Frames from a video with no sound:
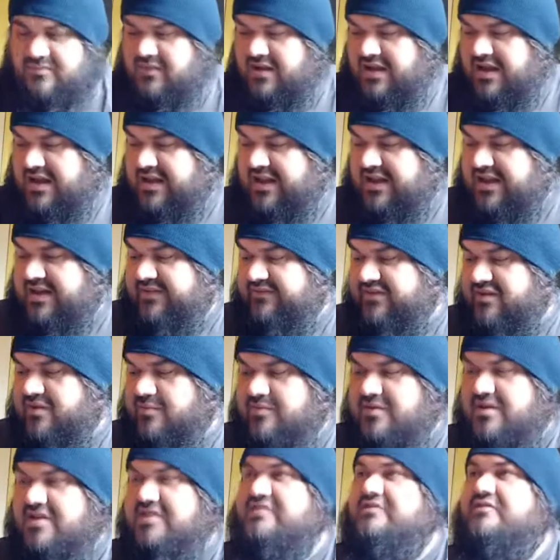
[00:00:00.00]
I left him
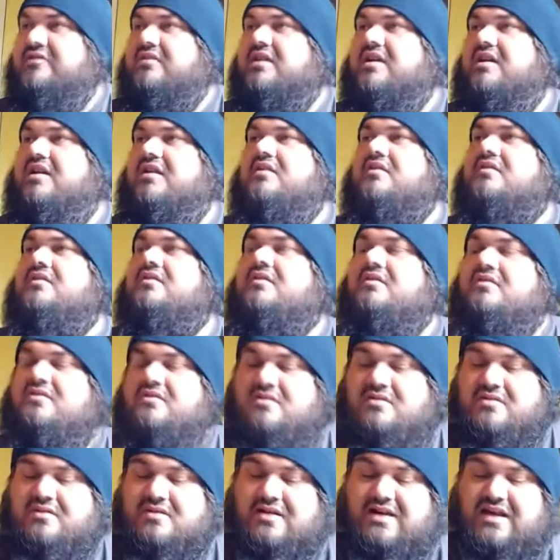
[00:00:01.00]
yesterday.
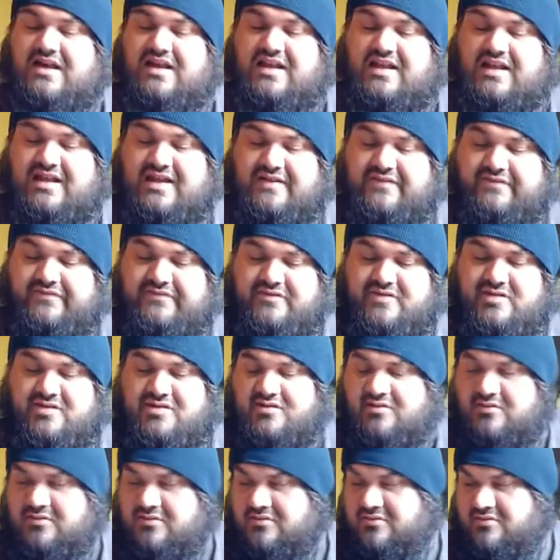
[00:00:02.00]
I left.
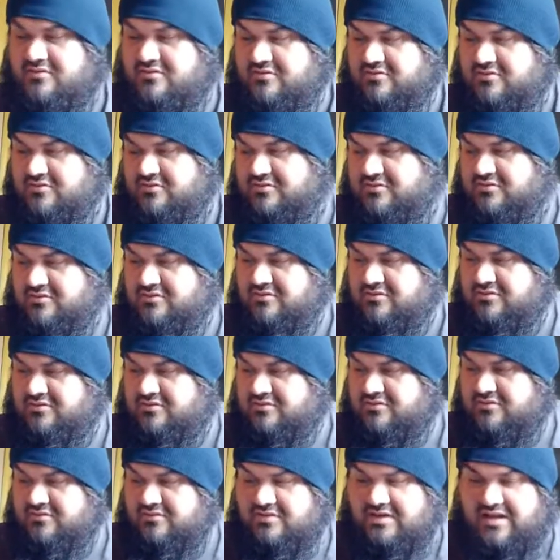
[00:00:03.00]

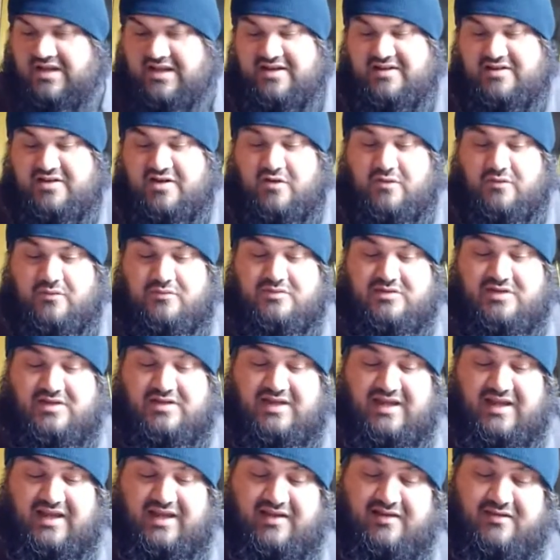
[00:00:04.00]
I had to go to
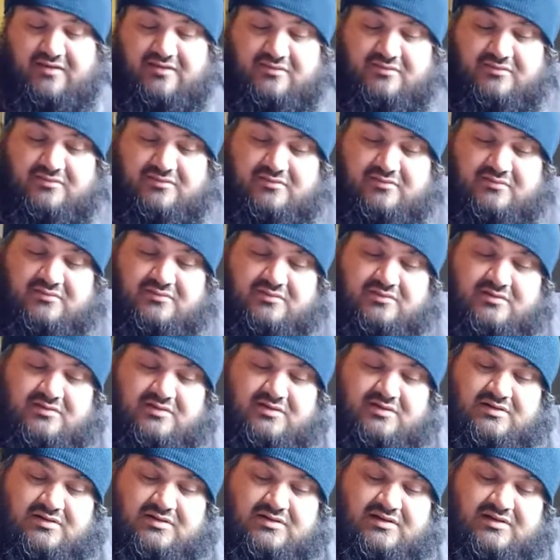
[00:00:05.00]
town,
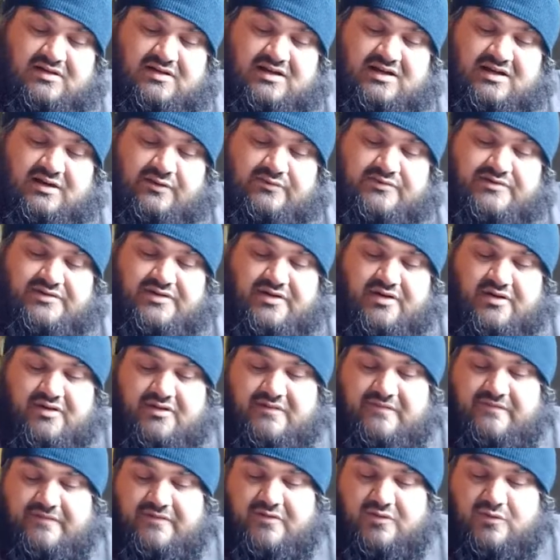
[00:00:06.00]
and I was gone
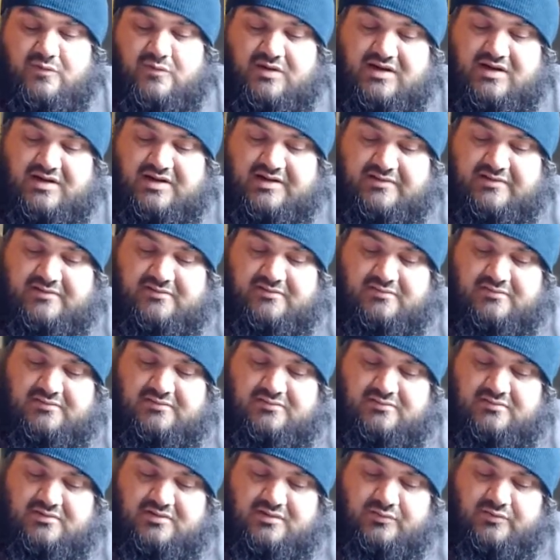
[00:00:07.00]
for a while.
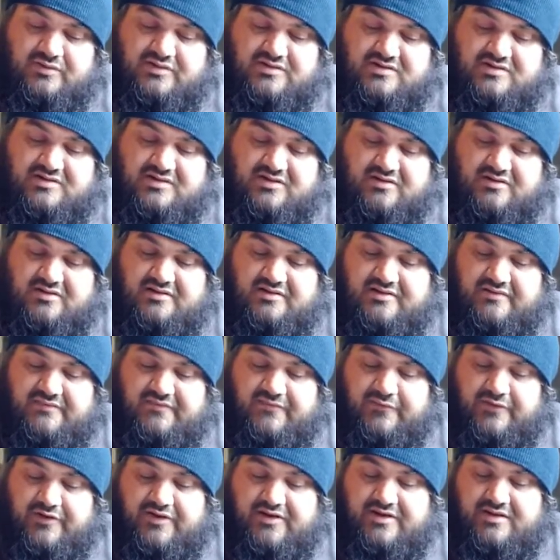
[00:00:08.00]
I went and saw a
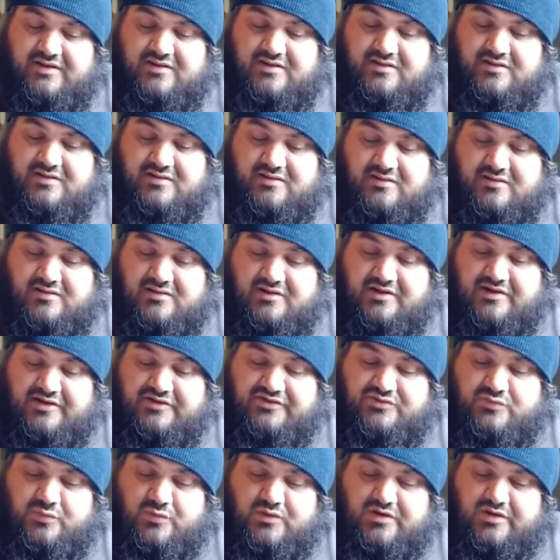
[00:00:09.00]
friend I
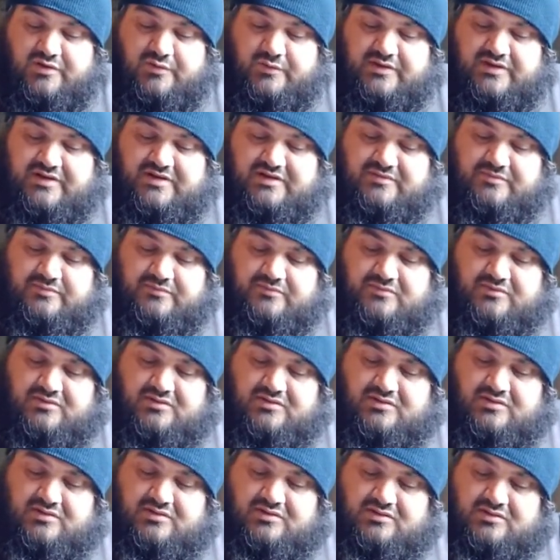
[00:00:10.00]
used to work with,
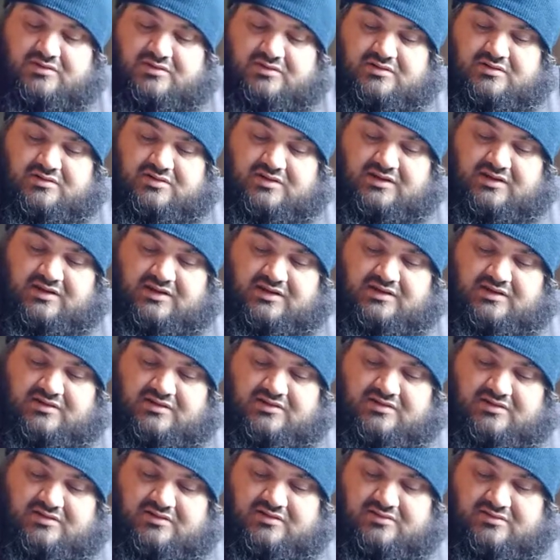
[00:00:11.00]

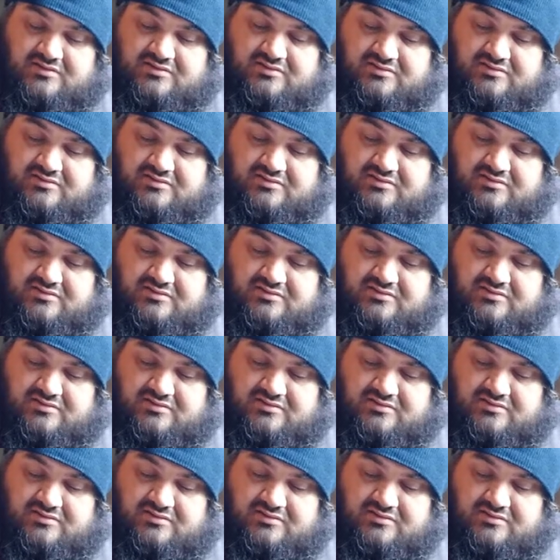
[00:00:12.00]
and